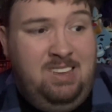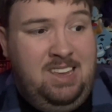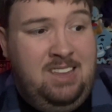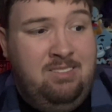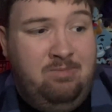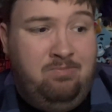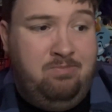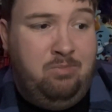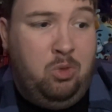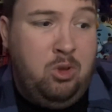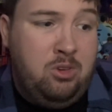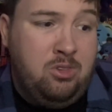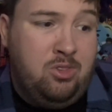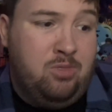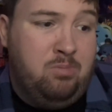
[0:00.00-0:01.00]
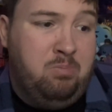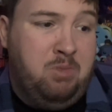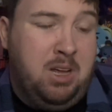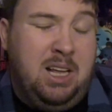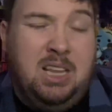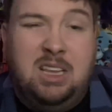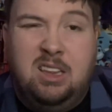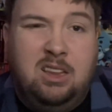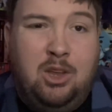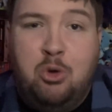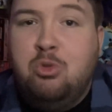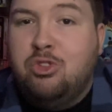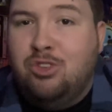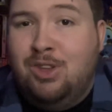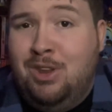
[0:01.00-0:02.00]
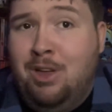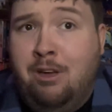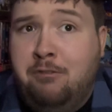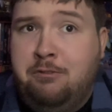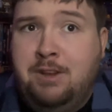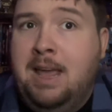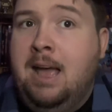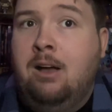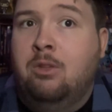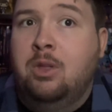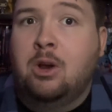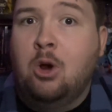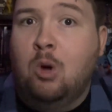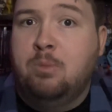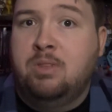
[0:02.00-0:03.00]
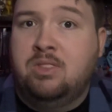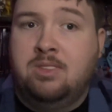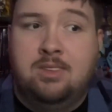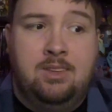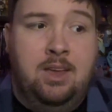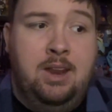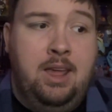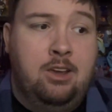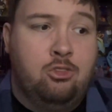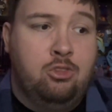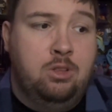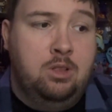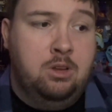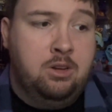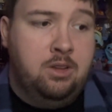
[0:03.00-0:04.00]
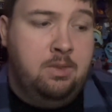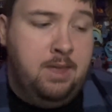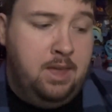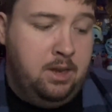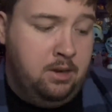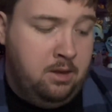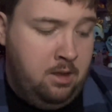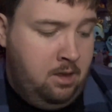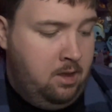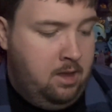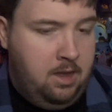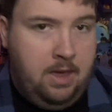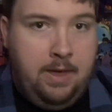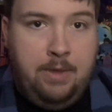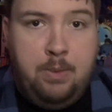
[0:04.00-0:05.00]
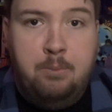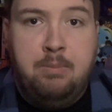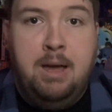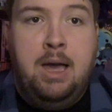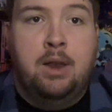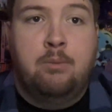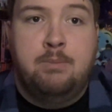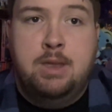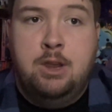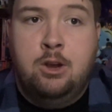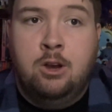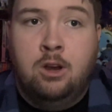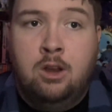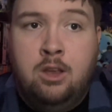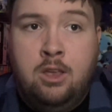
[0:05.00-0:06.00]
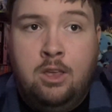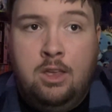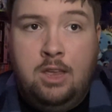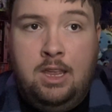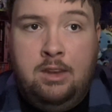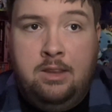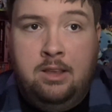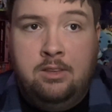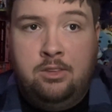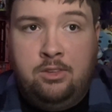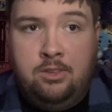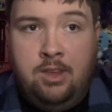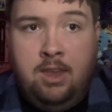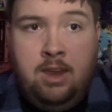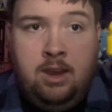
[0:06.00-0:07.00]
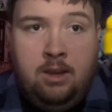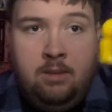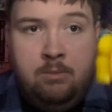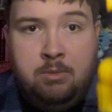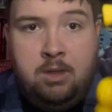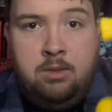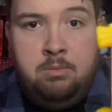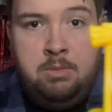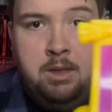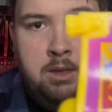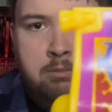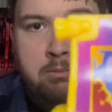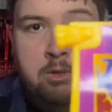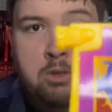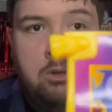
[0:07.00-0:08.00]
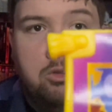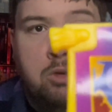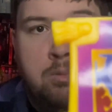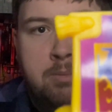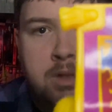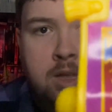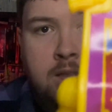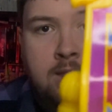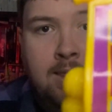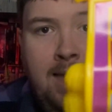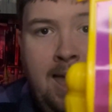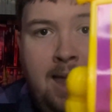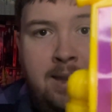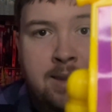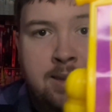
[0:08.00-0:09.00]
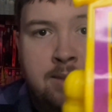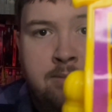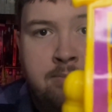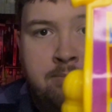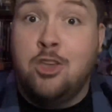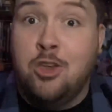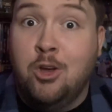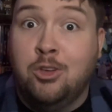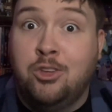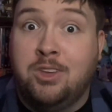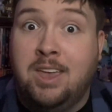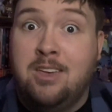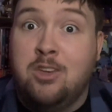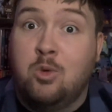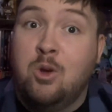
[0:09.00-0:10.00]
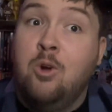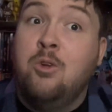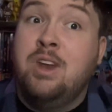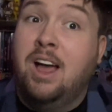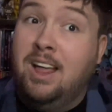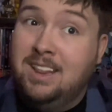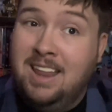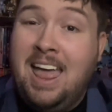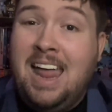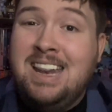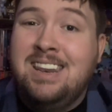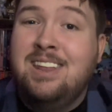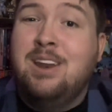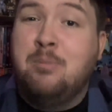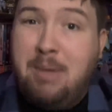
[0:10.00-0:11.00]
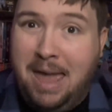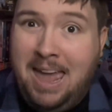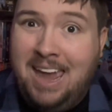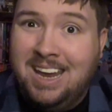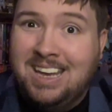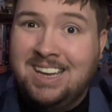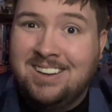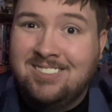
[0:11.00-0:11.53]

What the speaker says: it looks close enough to how the carpet's design actually looked. And then at the bottom here, it does say, get that closer up, Aladdin. You also get your own Aladdin in a bag.